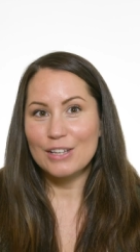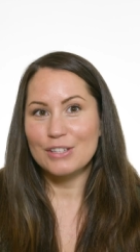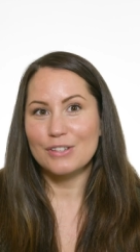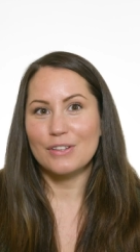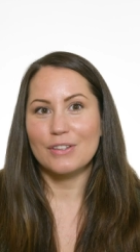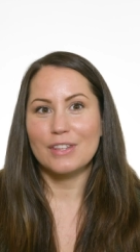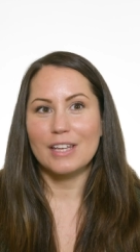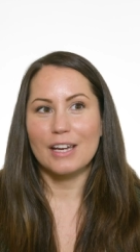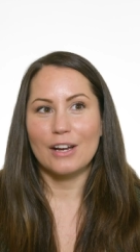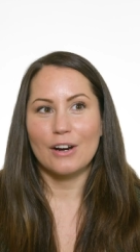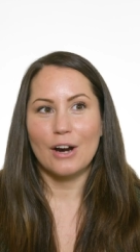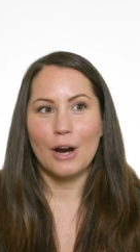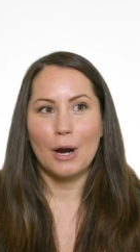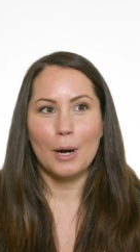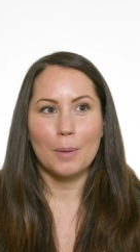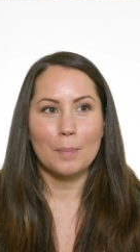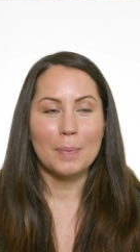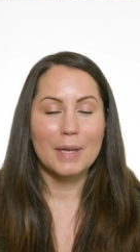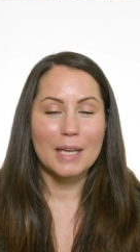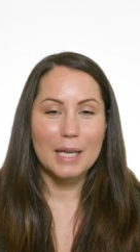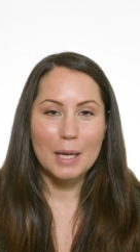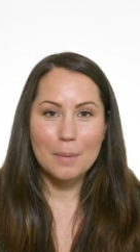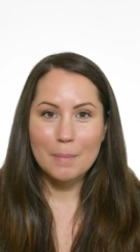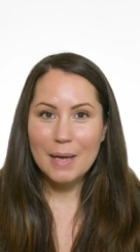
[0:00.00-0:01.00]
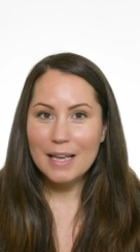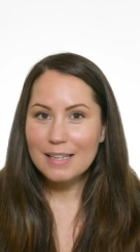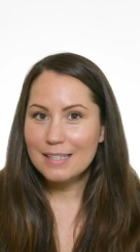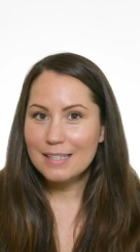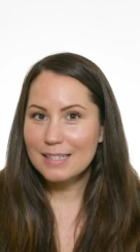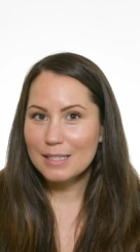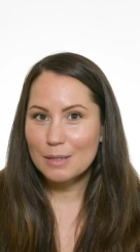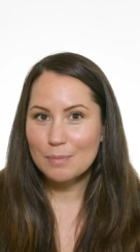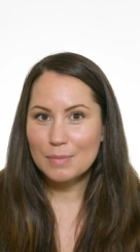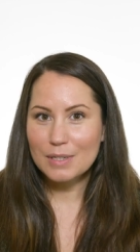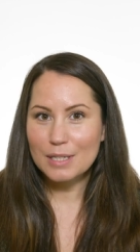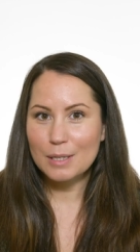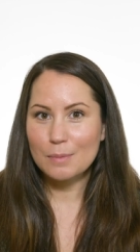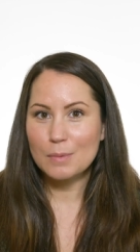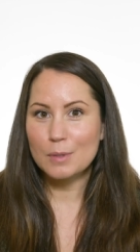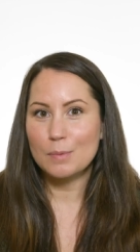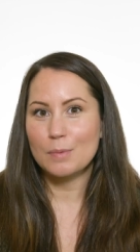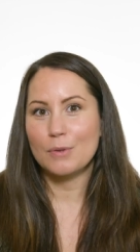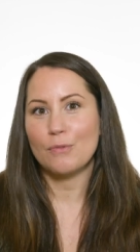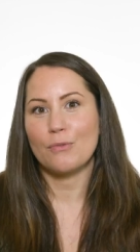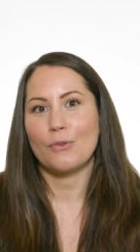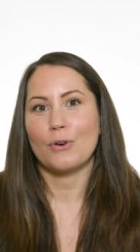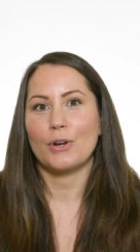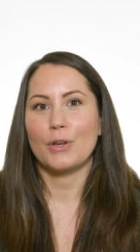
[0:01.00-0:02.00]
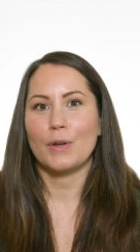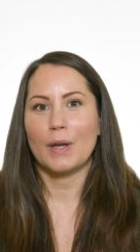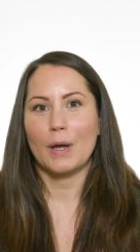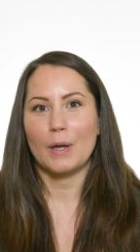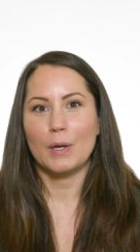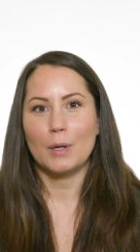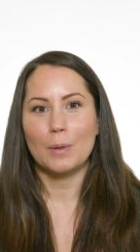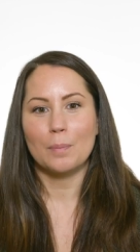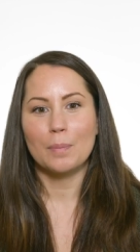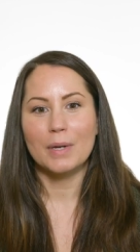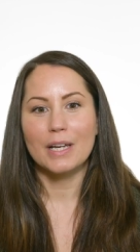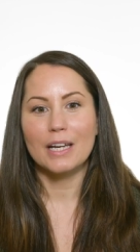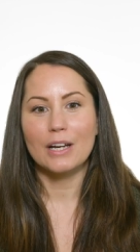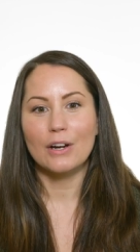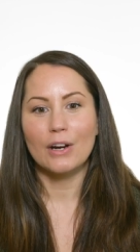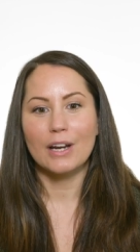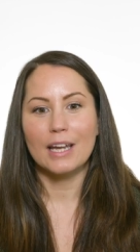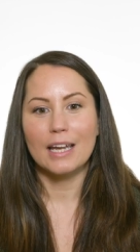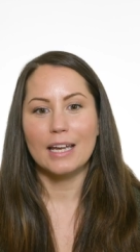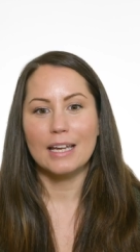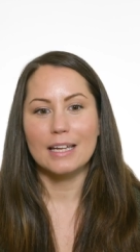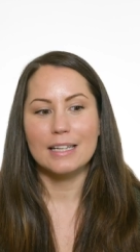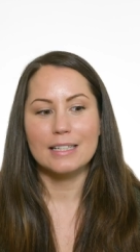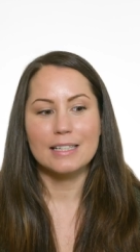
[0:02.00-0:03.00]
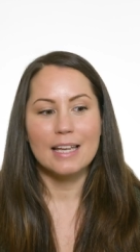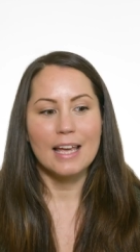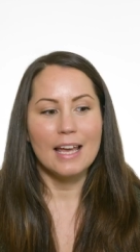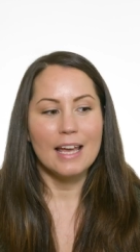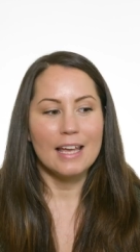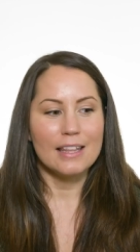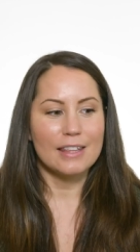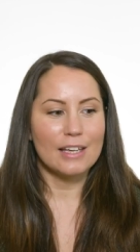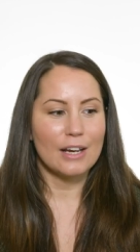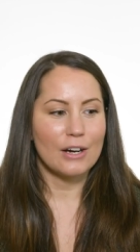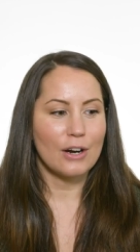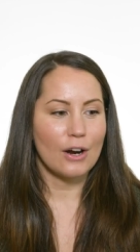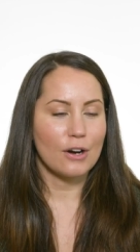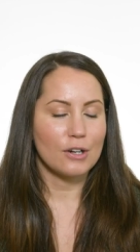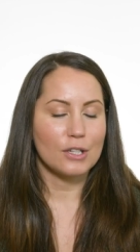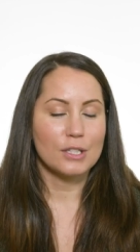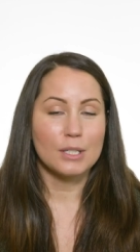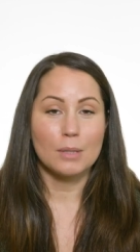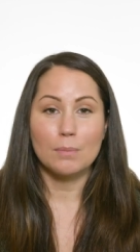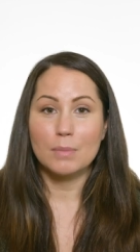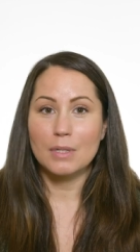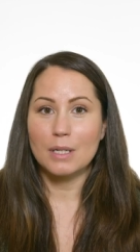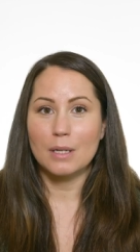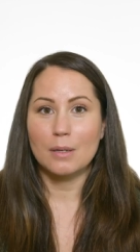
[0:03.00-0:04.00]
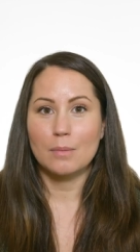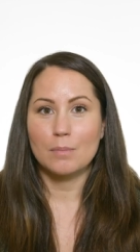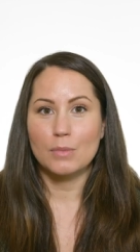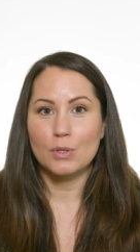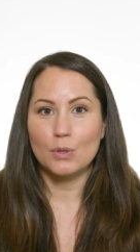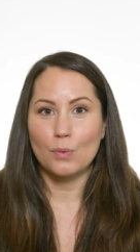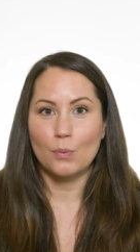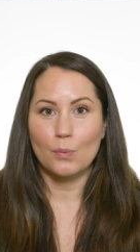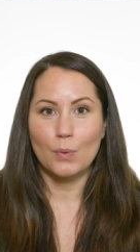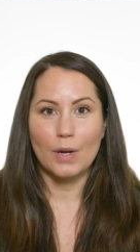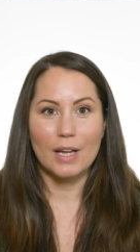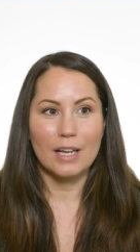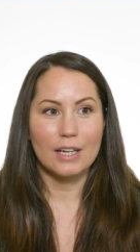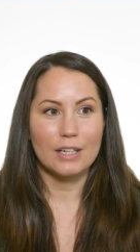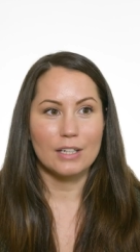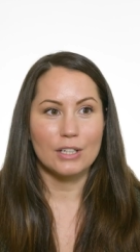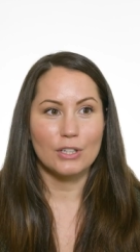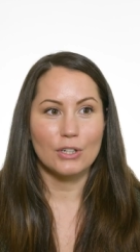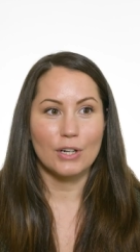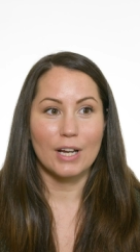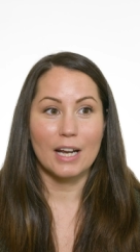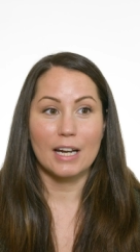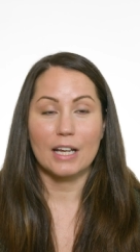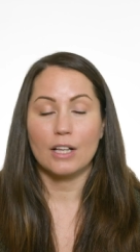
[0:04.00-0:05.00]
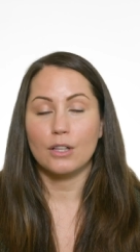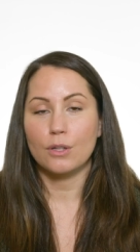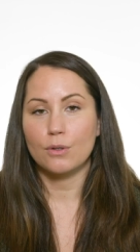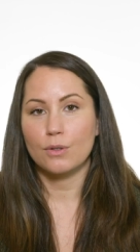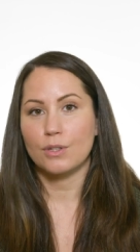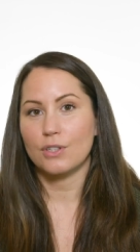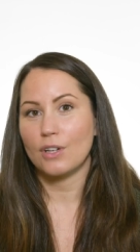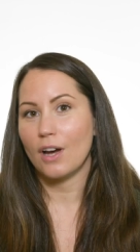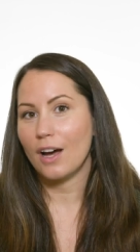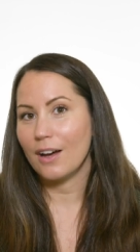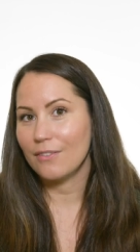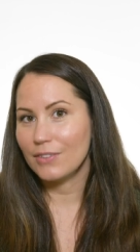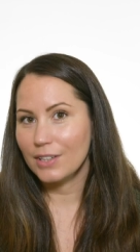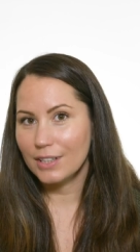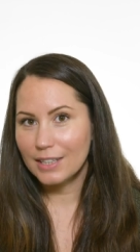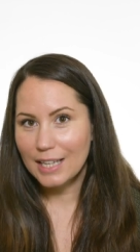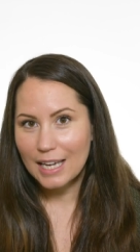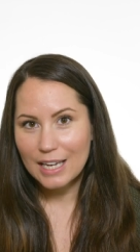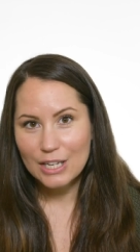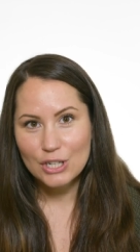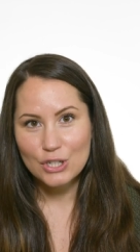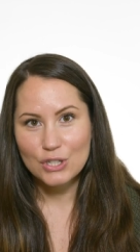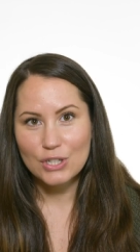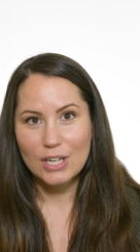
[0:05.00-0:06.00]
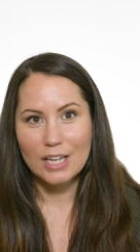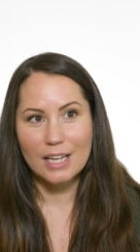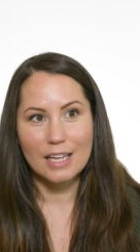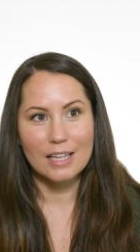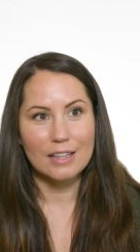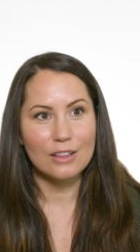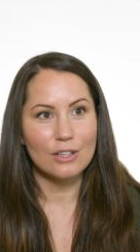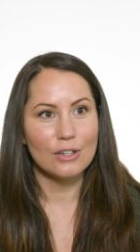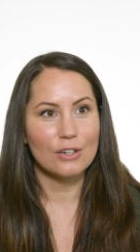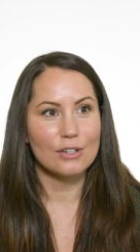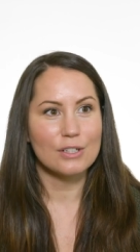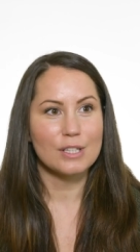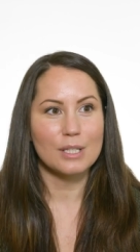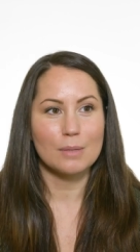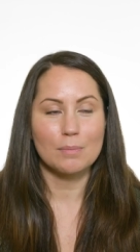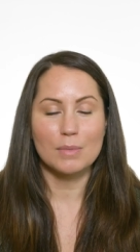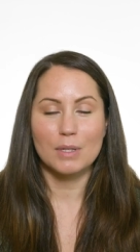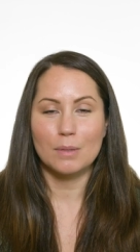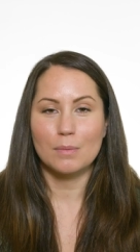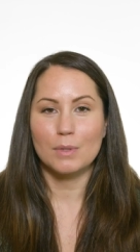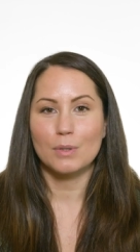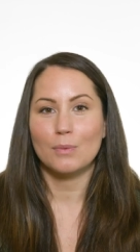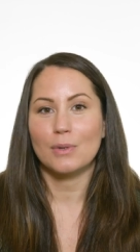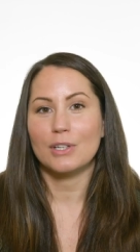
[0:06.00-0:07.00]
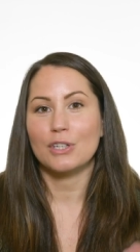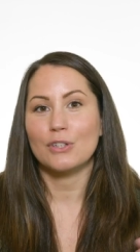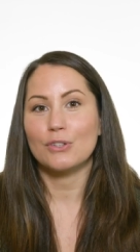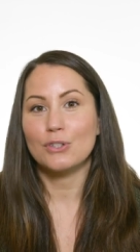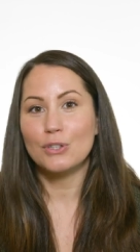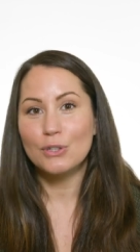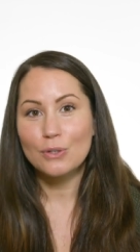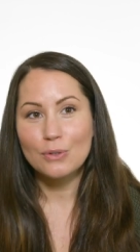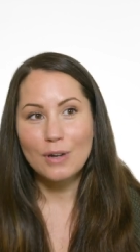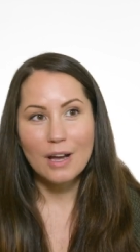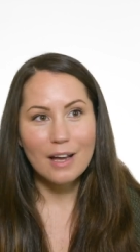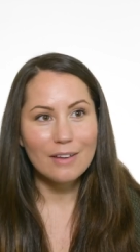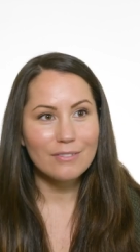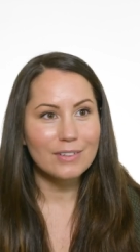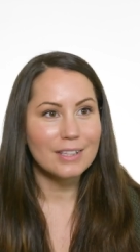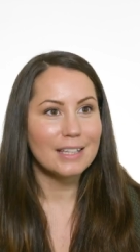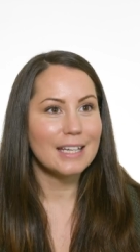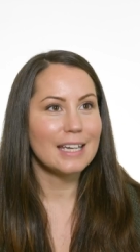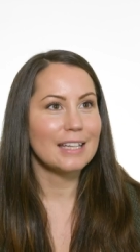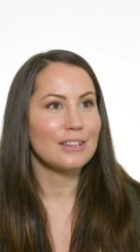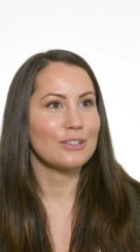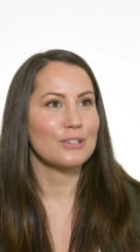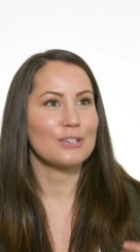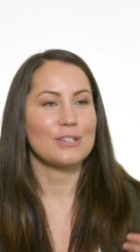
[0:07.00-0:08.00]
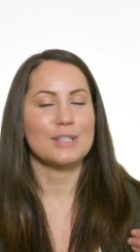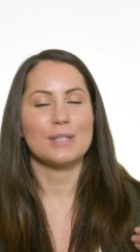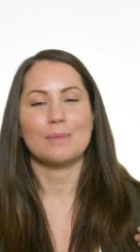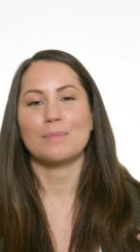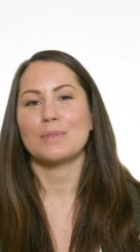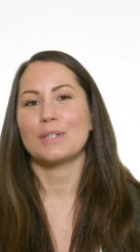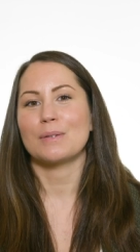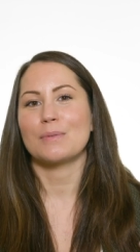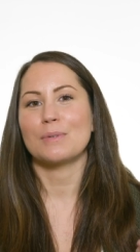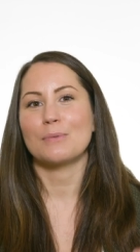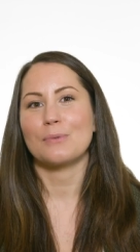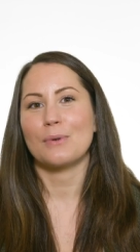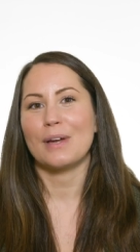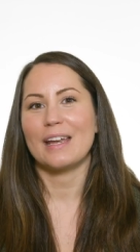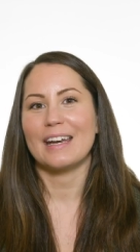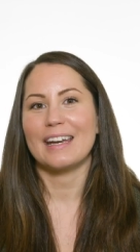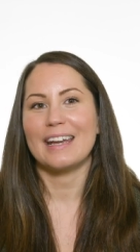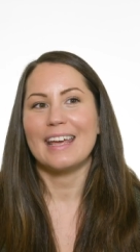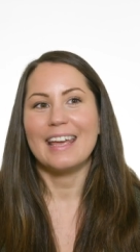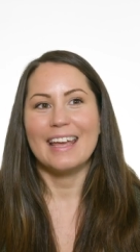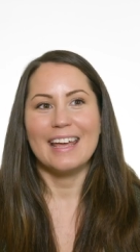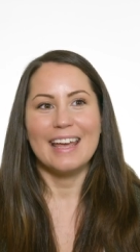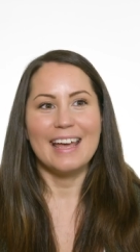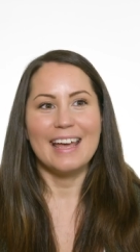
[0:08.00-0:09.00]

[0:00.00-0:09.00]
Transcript: So there are P M S symptoms before you get your period. There are symptoms when you're getting close to ovulation. There are symptoms when you do ovulate. There's symptoms when